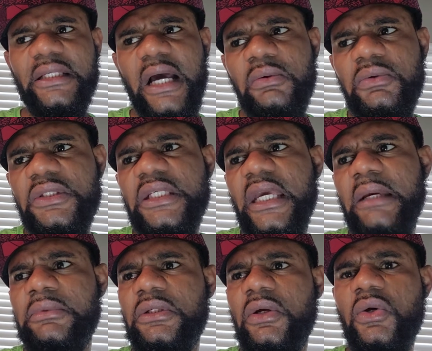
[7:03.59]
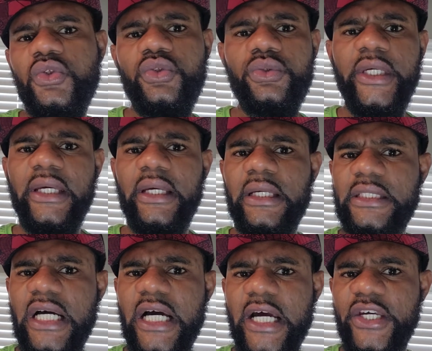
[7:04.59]
I was still able to go through the
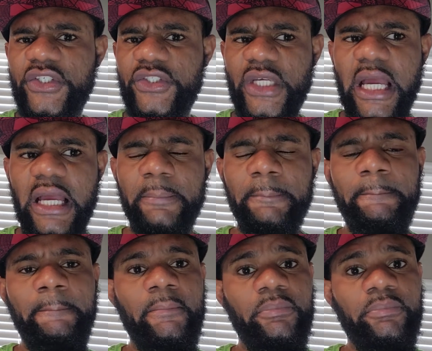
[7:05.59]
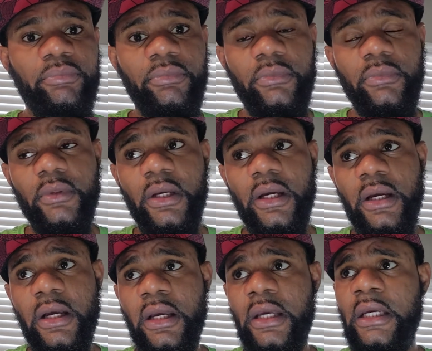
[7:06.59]
entire exam
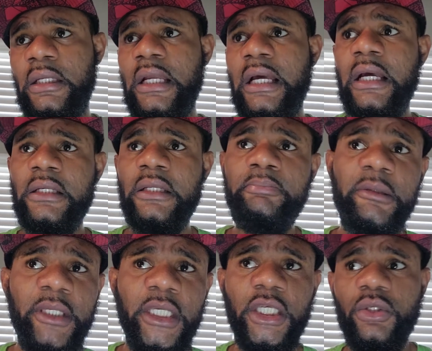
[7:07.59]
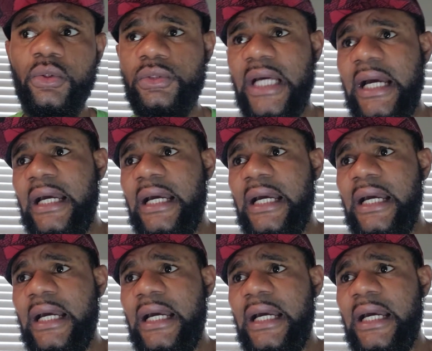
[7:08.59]
and the PBQs.